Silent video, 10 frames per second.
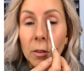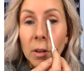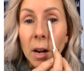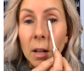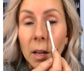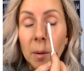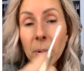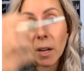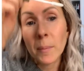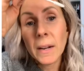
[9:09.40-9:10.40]
like putting
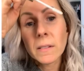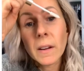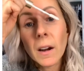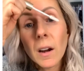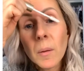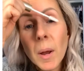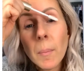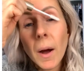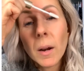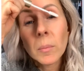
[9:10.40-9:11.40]
mascara on my
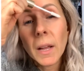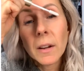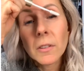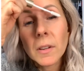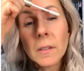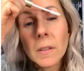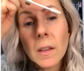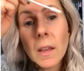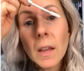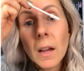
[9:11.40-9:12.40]
bottom lashes.
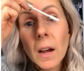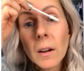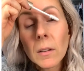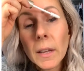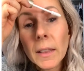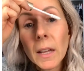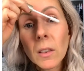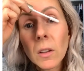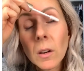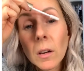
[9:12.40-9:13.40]
I don't like that
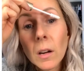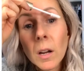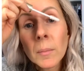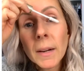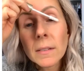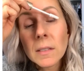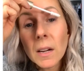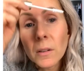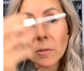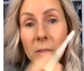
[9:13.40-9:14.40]
look on
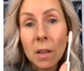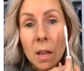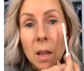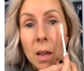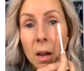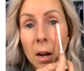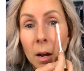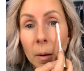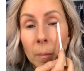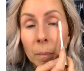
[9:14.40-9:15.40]
myself.
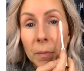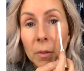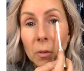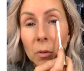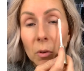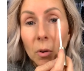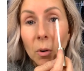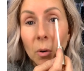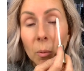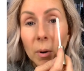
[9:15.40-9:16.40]
So
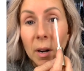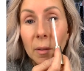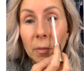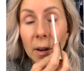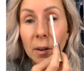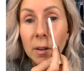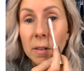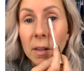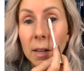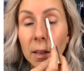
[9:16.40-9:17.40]
what I found is I
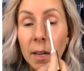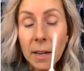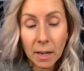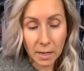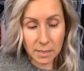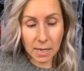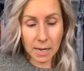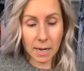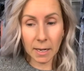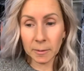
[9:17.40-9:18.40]
like taking,
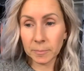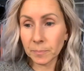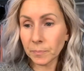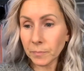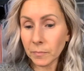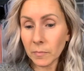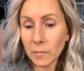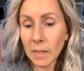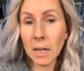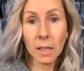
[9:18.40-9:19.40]
I'm
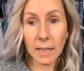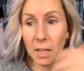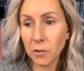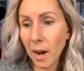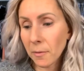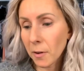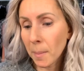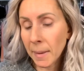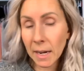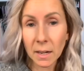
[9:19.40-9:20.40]
gonna let that dry for a
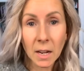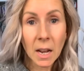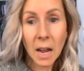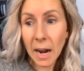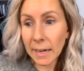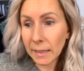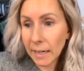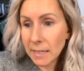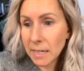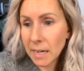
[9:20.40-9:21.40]
minute. I like
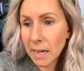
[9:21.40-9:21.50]
taking